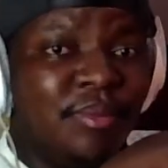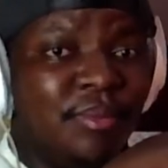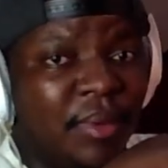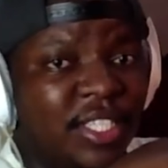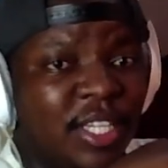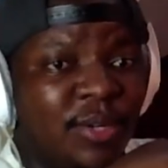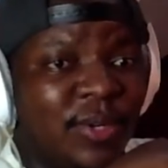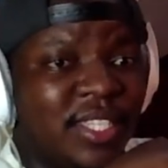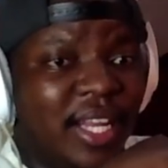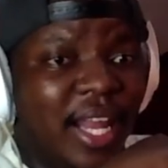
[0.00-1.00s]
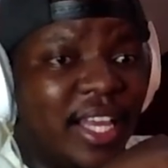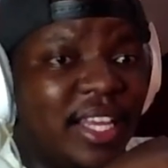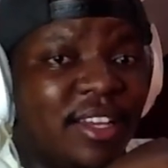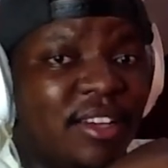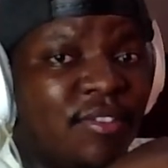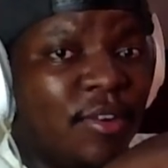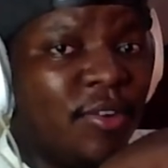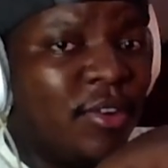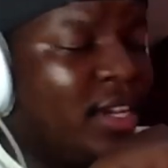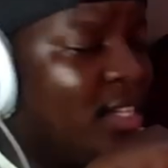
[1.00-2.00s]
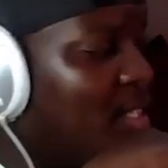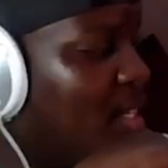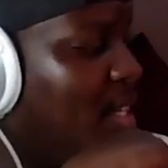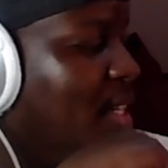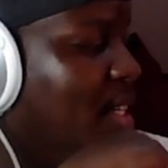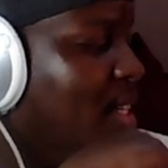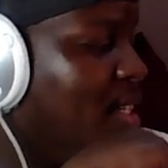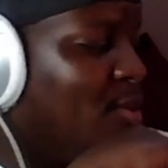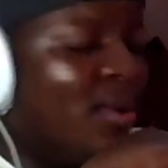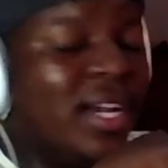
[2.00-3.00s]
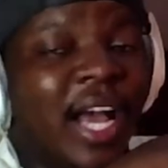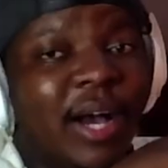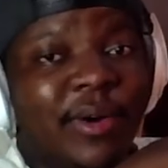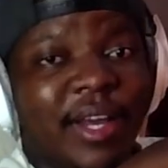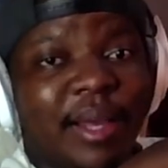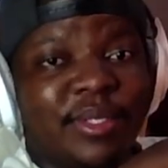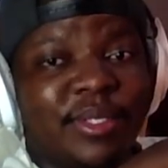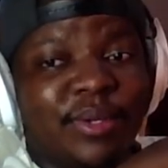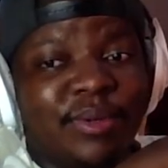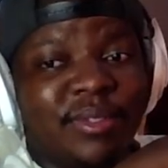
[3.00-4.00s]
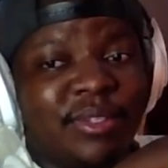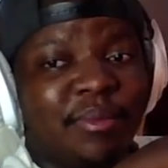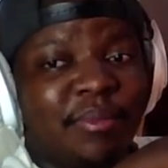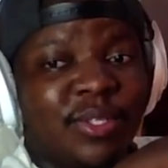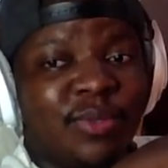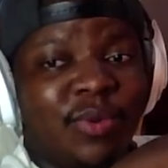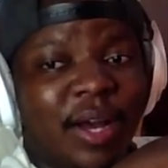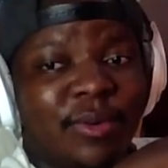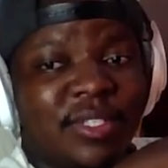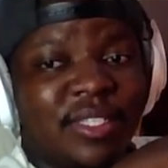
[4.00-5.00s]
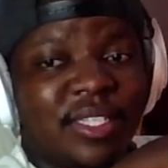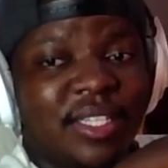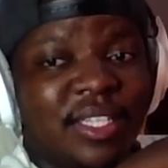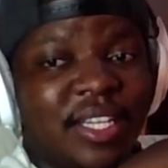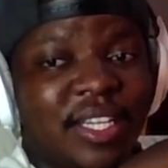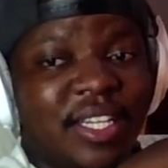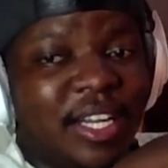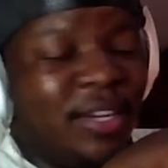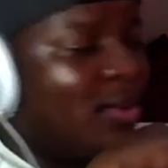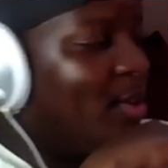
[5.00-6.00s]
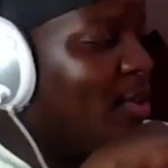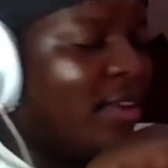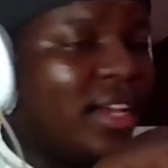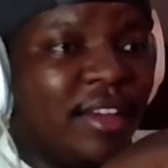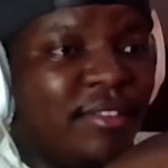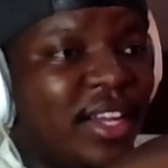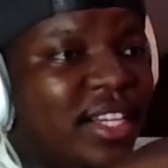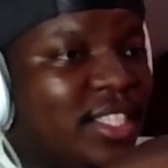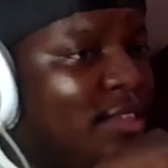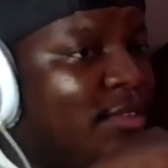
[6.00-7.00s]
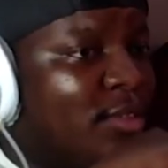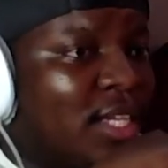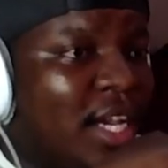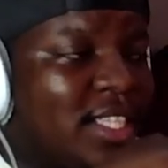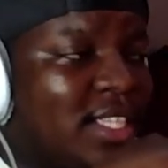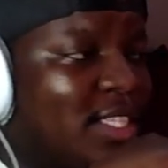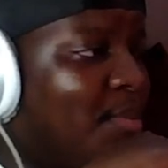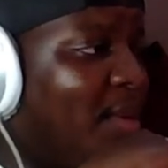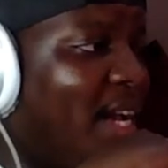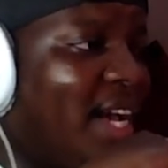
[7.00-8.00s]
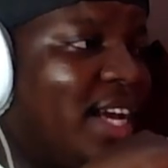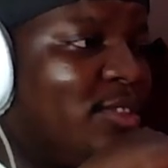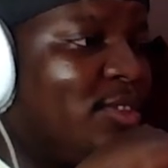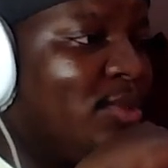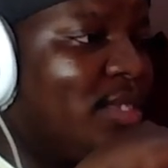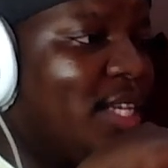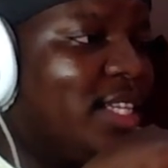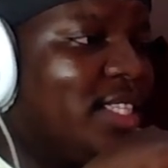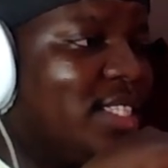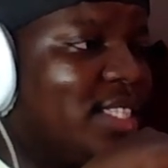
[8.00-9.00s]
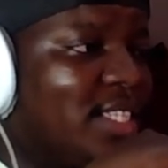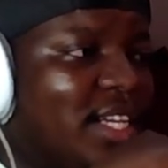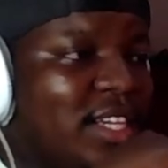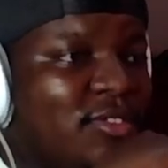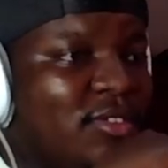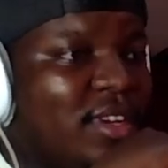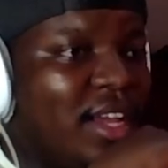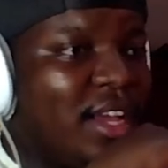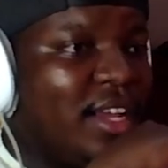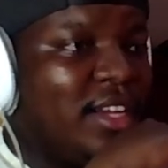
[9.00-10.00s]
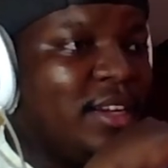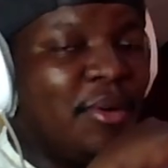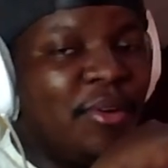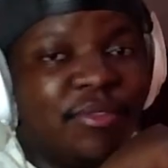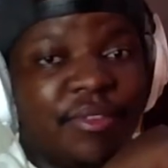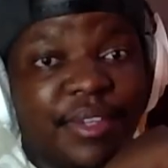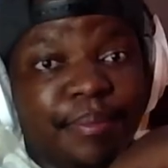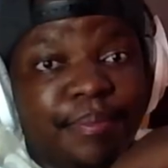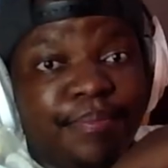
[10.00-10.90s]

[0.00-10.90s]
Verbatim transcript: my shit was lagging for crazy. It's one hour episode took me two hours. I don't know if I have energy for Titans, but I gotta do Titans and edit both of them.